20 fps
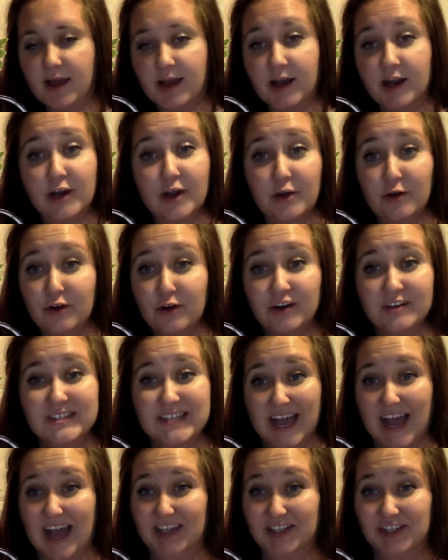No girl's
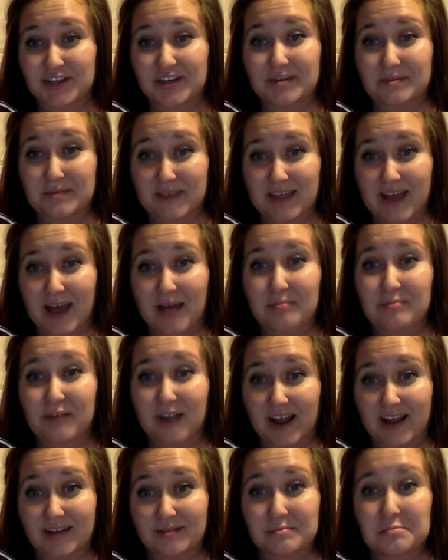eyes are going to be that
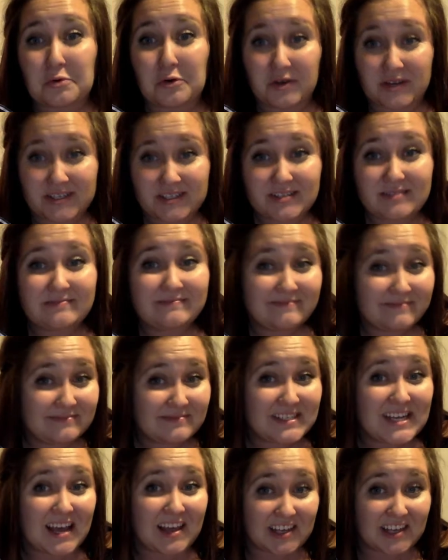bright. Boys,
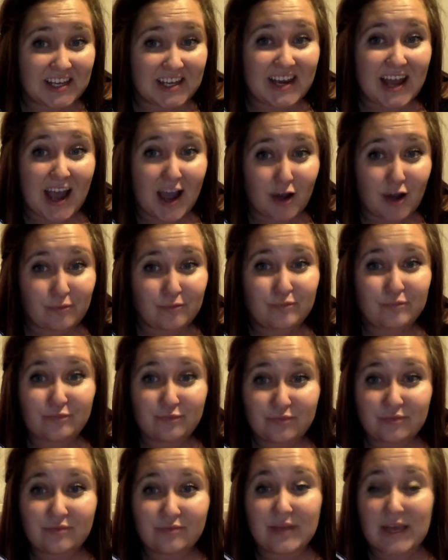telling you now,
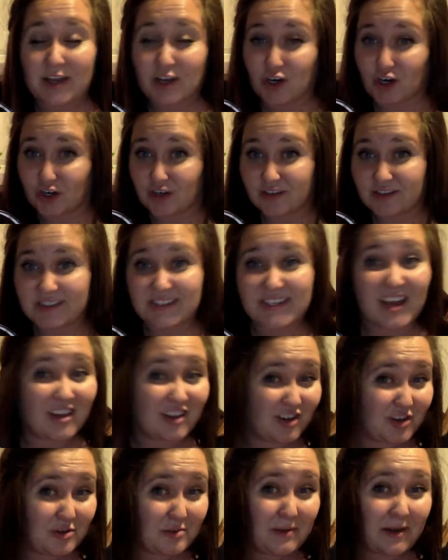and girls
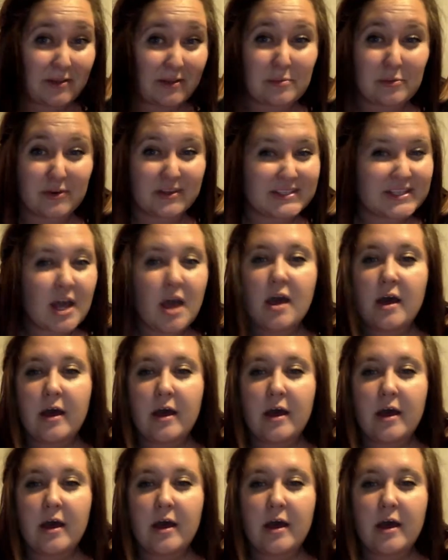telling you about the boys.